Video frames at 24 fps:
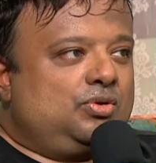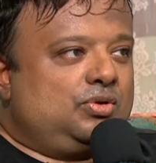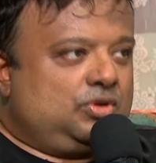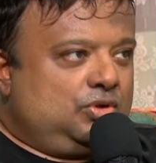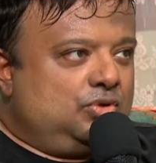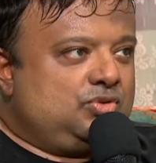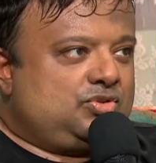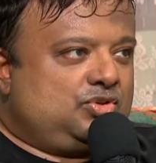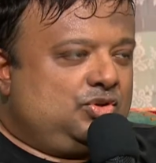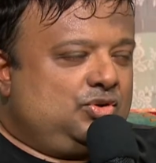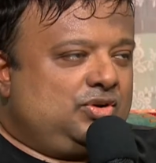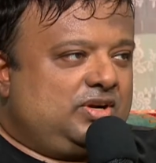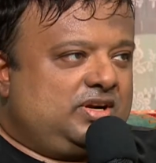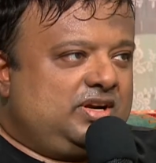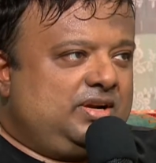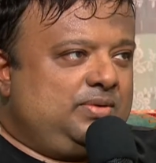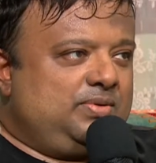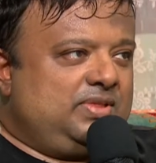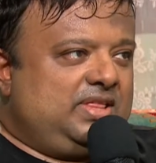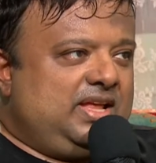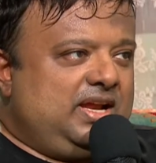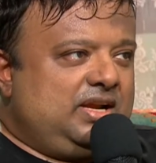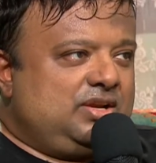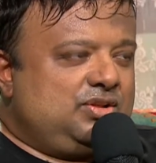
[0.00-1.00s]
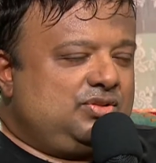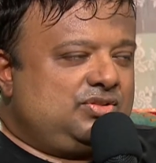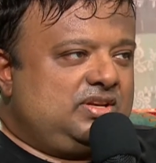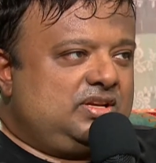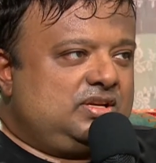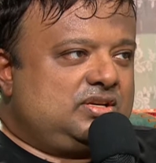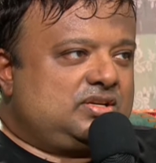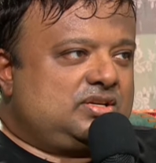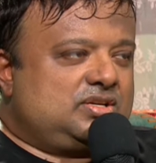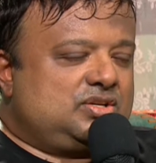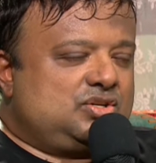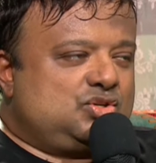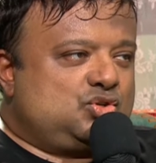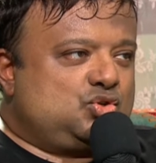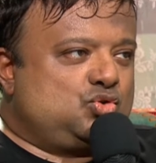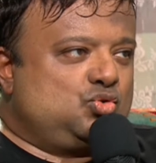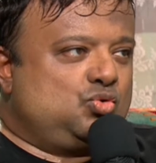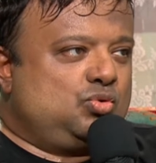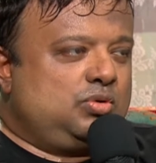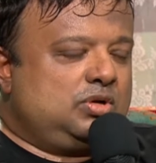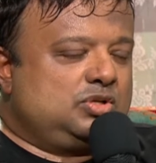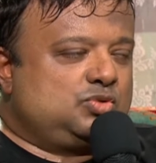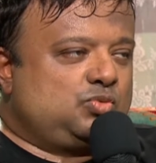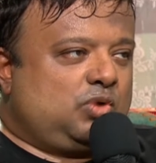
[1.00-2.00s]
You agree with that? You think 2
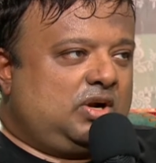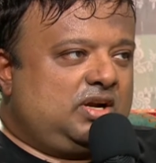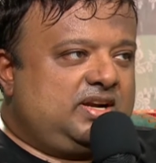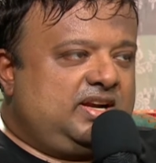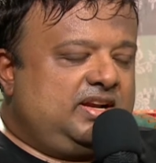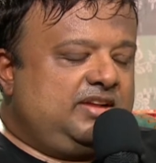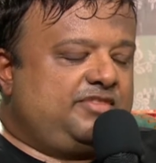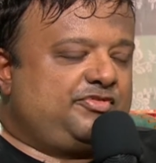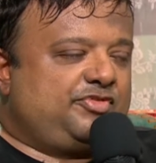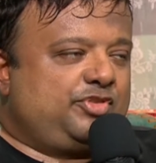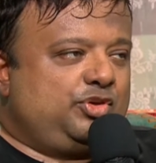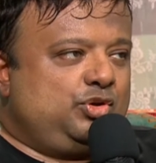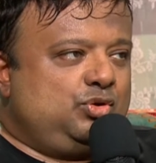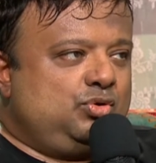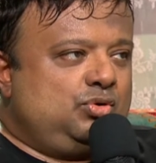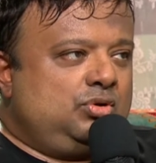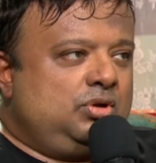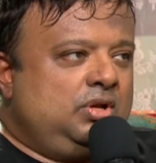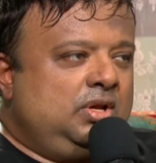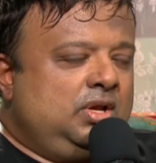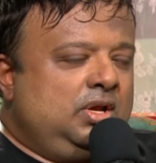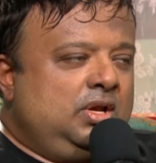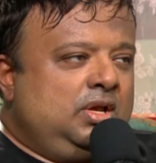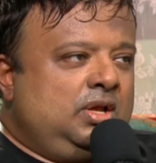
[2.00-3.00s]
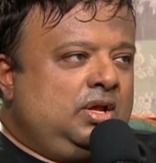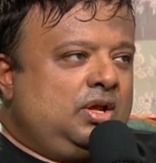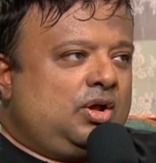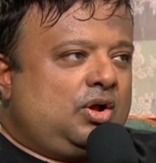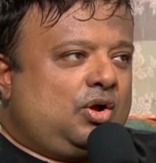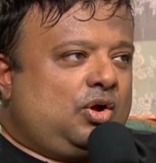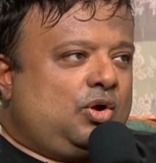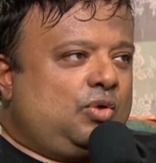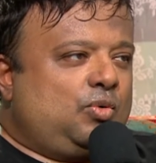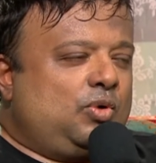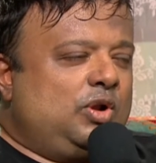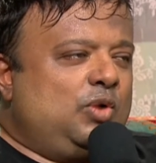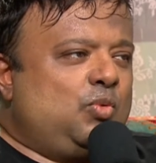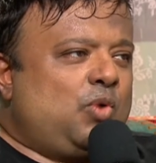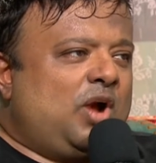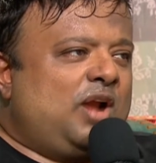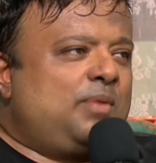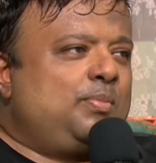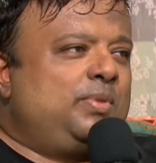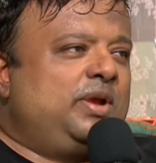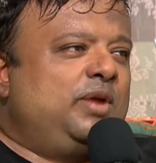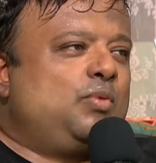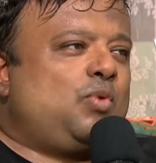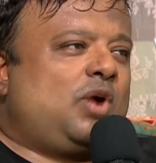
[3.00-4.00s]
was what did it for you? Or will 1
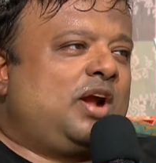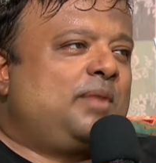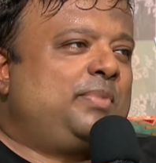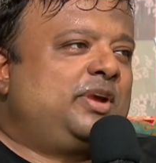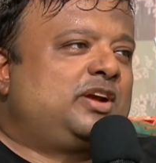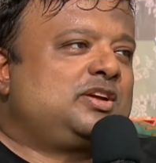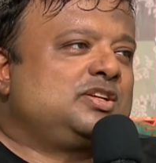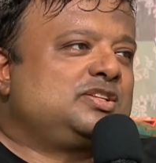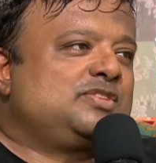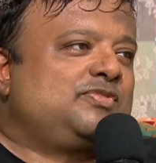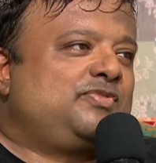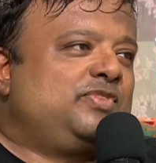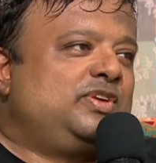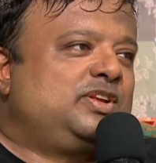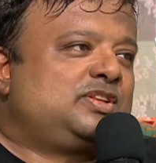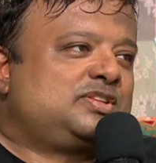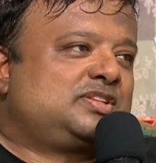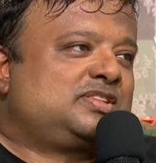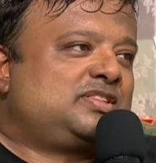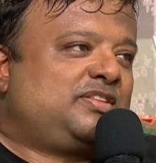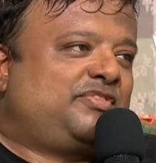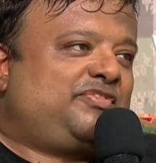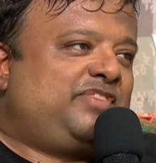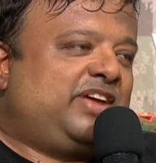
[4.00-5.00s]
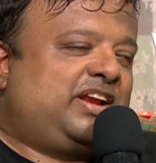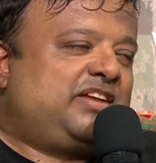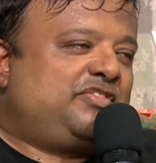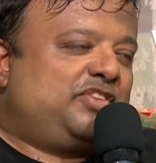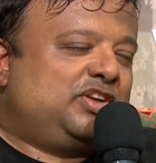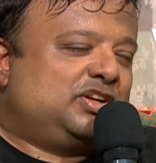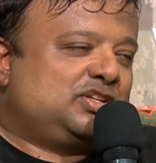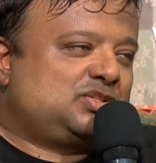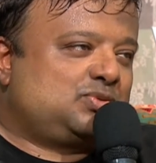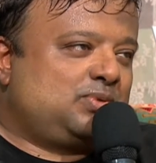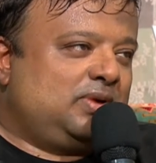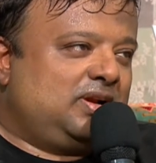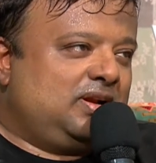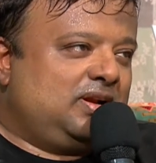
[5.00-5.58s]
be 1 because it's the very first one?